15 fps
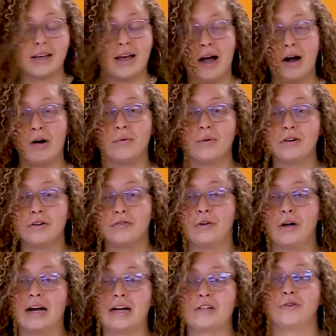our wonderful
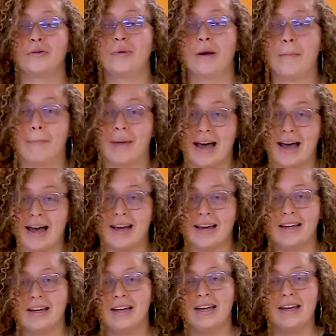ice cream in a bag